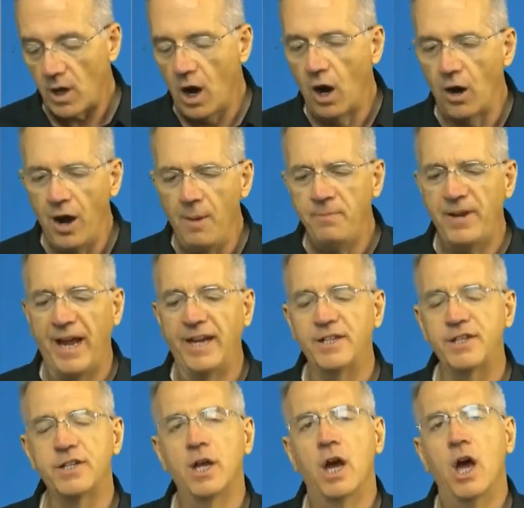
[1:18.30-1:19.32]
our
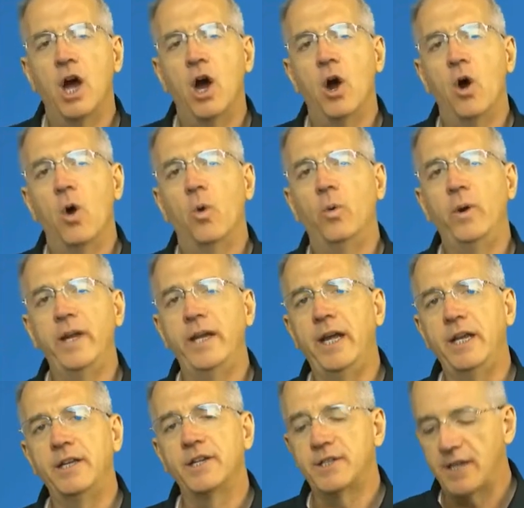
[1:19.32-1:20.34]
updates, we
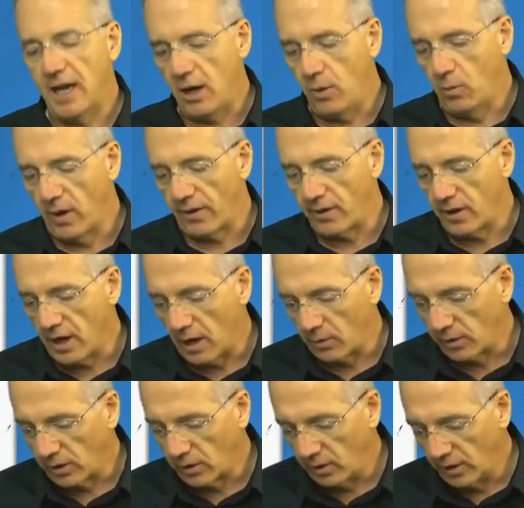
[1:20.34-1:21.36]
need to say whether or
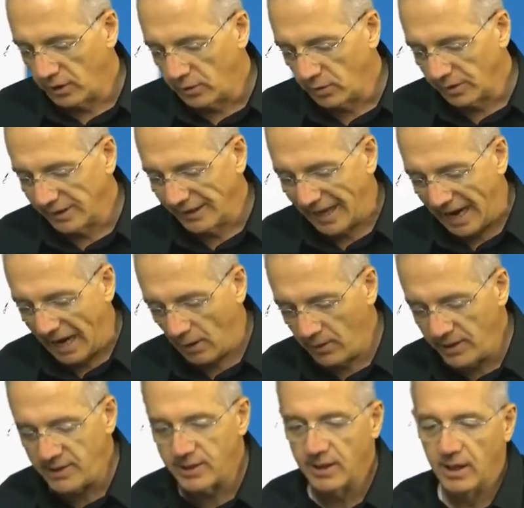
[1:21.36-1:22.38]
not we're going to allow
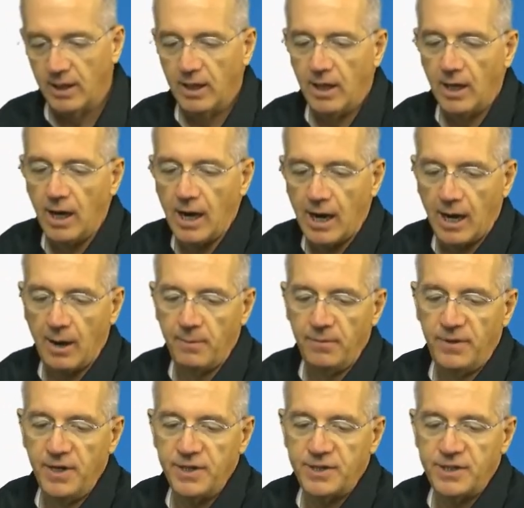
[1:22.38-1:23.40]
it.
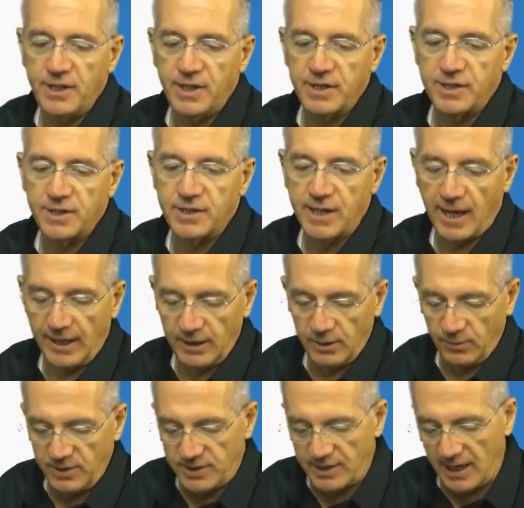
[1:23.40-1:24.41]
Um, this is the setting
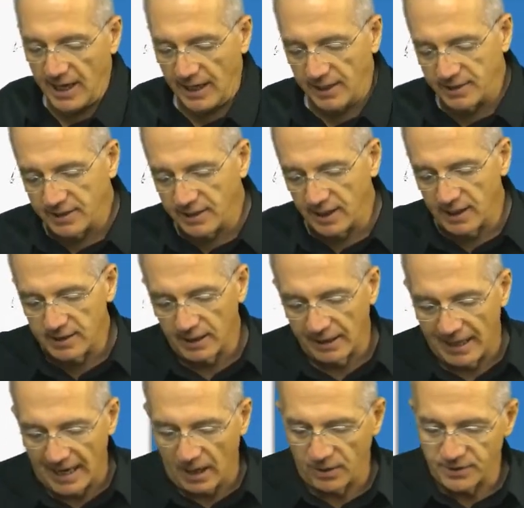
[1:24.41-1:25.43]
that we say. It says
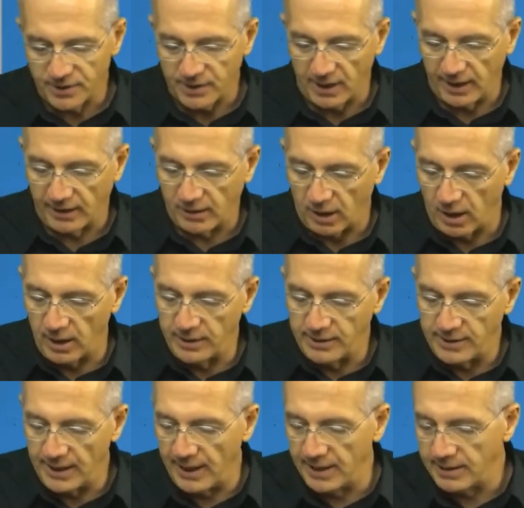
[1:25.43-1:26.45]
allow signed
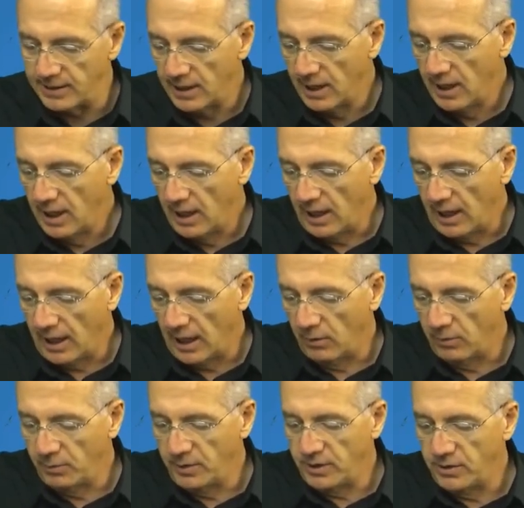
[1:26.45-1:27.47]
content. Uh,
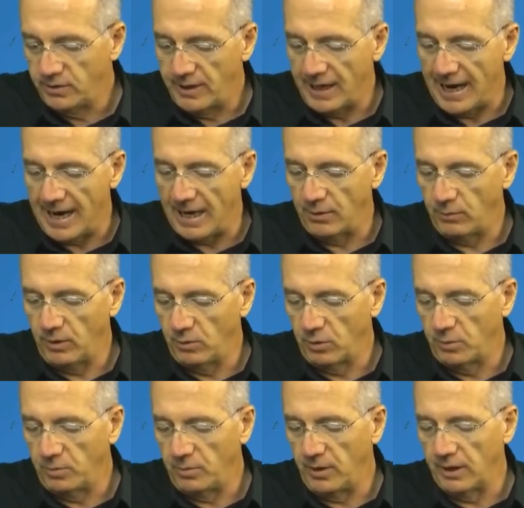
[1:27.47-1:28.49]
when we do that, we
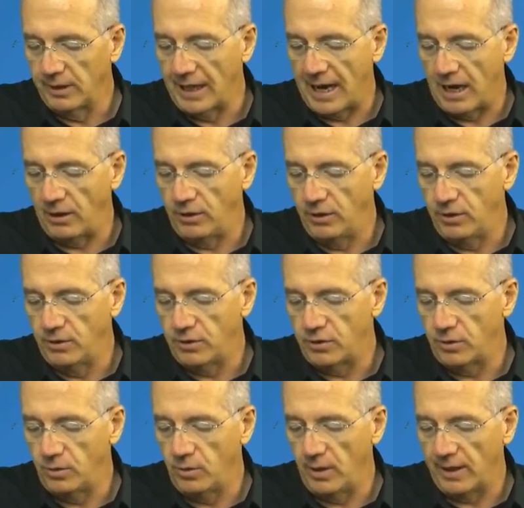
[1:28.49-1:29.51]
will allow you
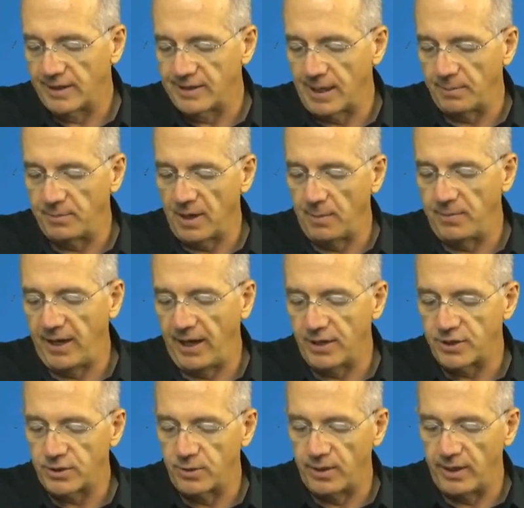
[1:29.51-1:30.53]
to accept
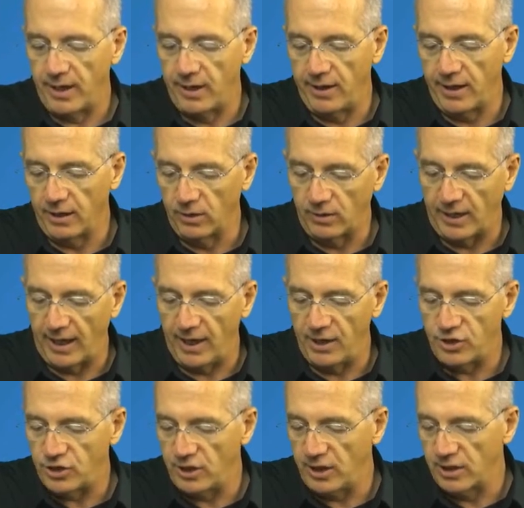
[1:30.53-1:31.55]
updates to an internet
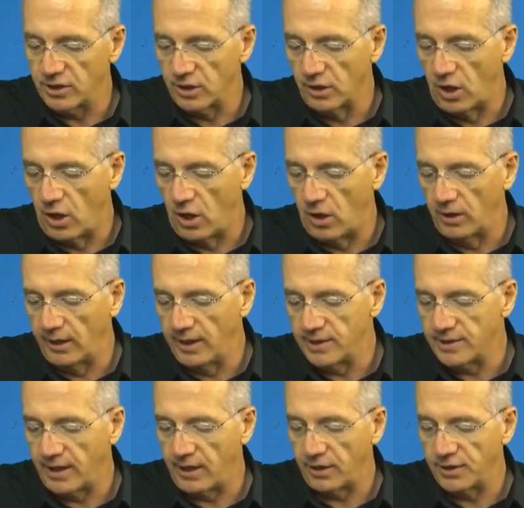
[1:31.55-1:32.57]
location as long
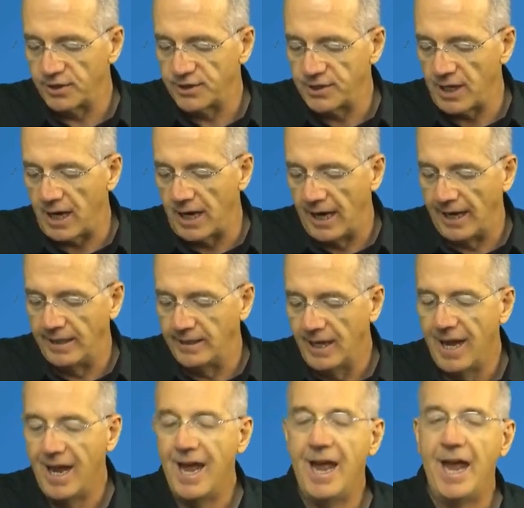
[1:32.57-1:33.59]
as they are signed.
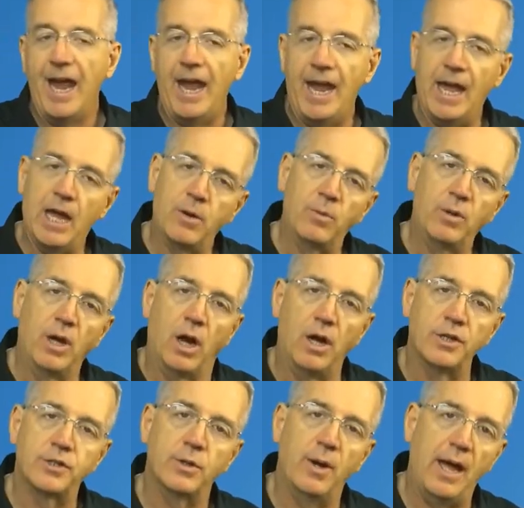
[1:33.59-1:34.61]
And we
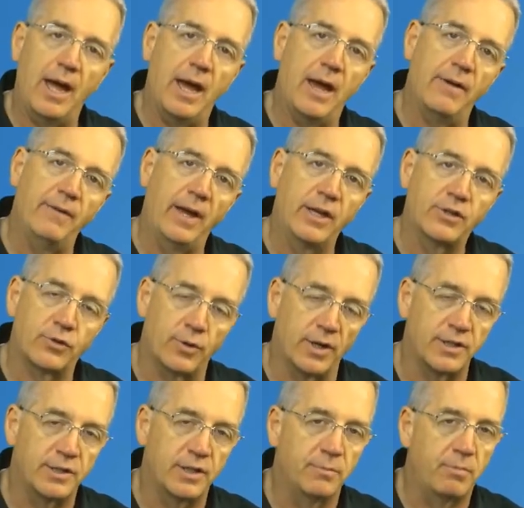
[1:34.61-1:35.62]
also have a
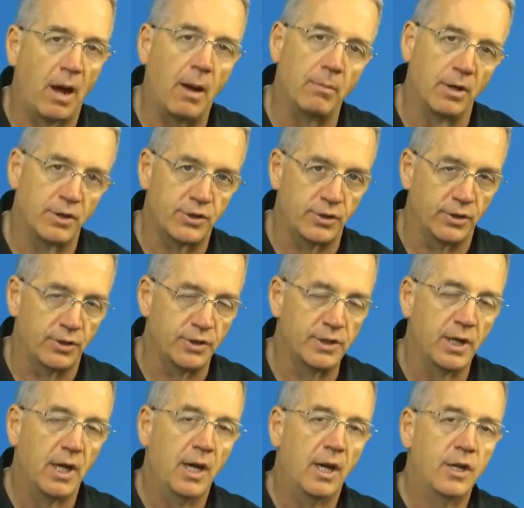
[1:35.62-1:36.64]
trusted
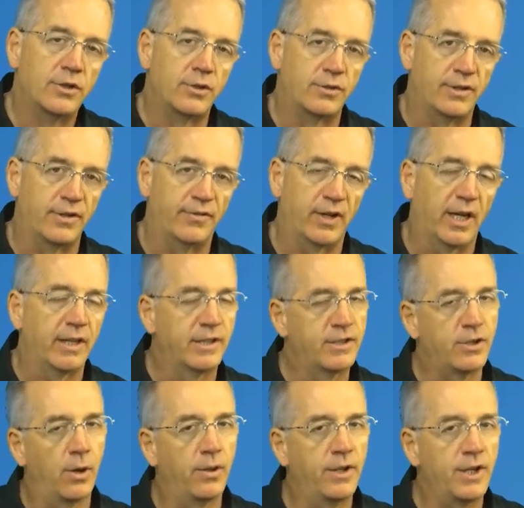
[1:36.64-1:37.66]
publishers certificate.
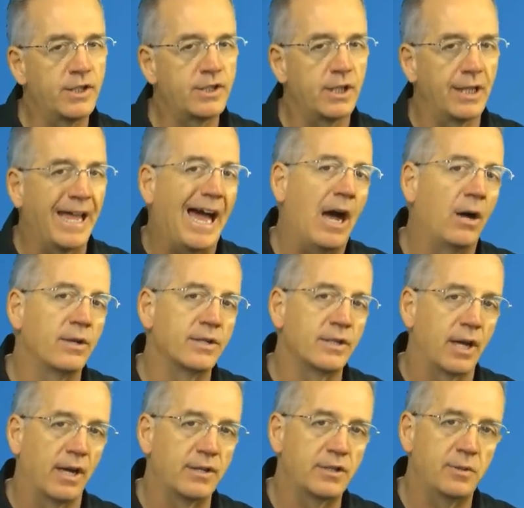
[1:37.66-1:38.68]
So this
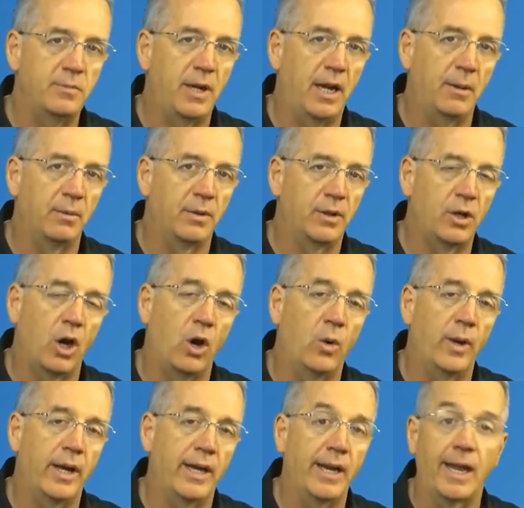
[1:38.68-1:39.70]
allows us to be able to
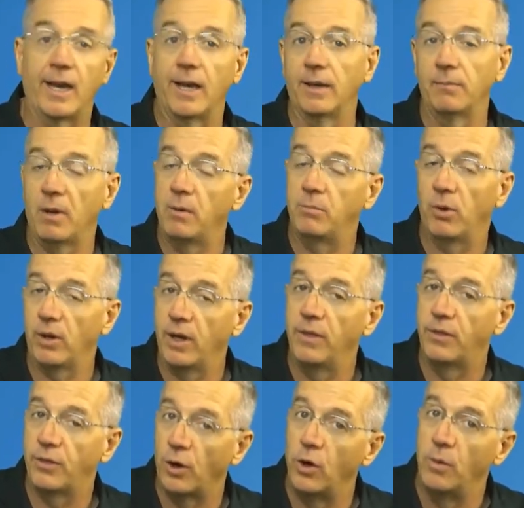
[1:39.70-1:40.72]
go in and, and put
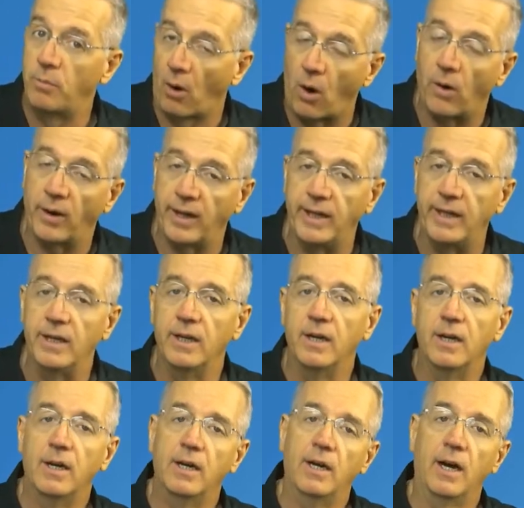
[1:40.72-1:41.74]
in third party
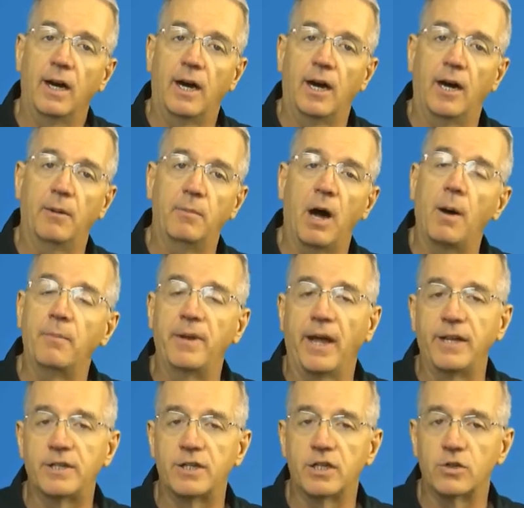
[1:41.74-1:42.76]
um,
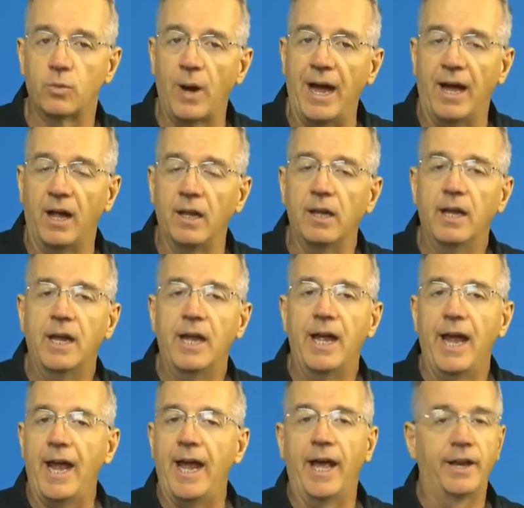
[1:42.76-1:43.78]
updates as well.
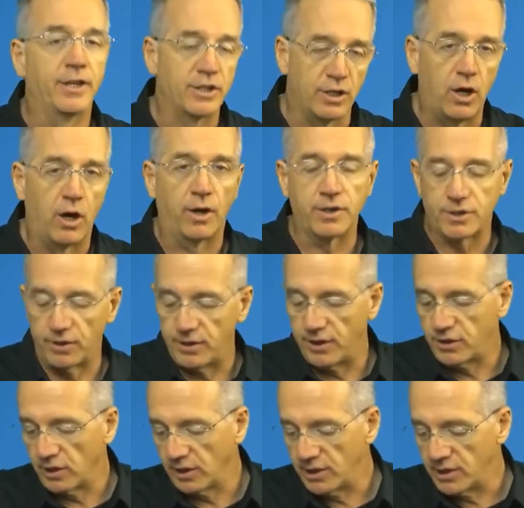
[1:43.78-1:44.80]
And as long as they're
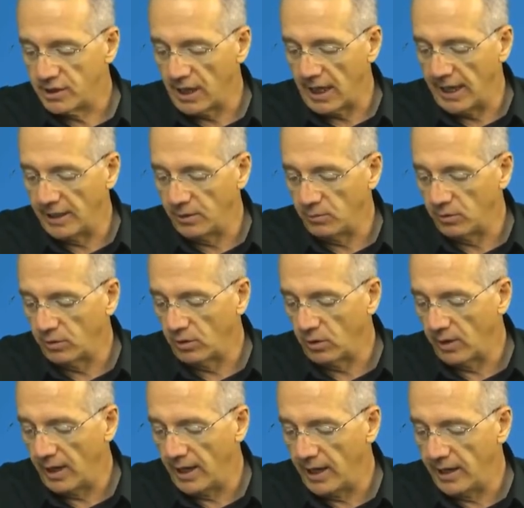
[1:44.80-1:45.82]
digitally signed, then we'll
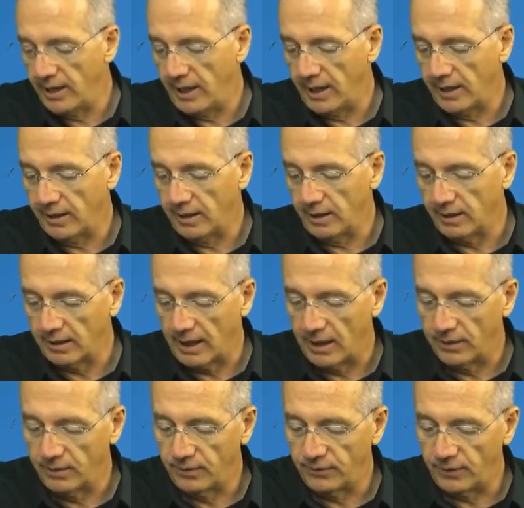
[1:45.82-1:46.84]
go ahead and
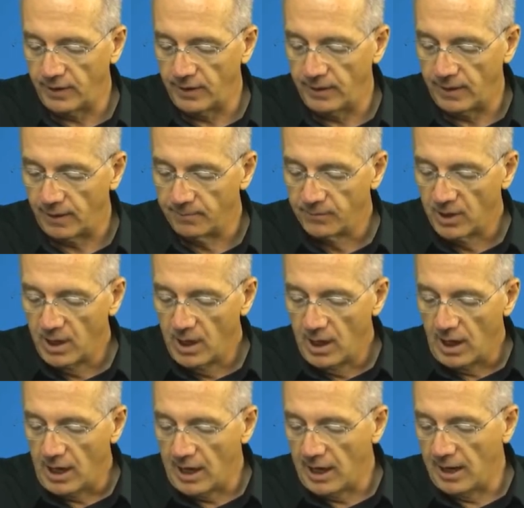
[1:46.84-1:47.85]
allow those in there.
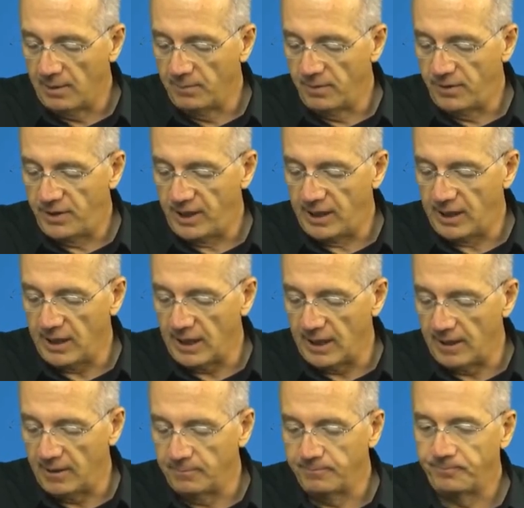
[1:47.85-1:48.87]
Um, the,
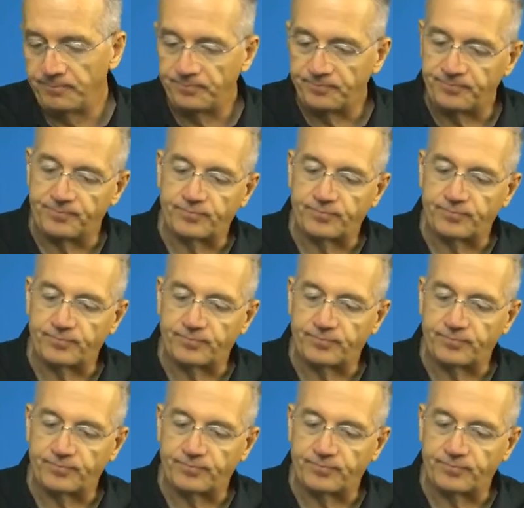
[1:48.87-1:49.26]
um,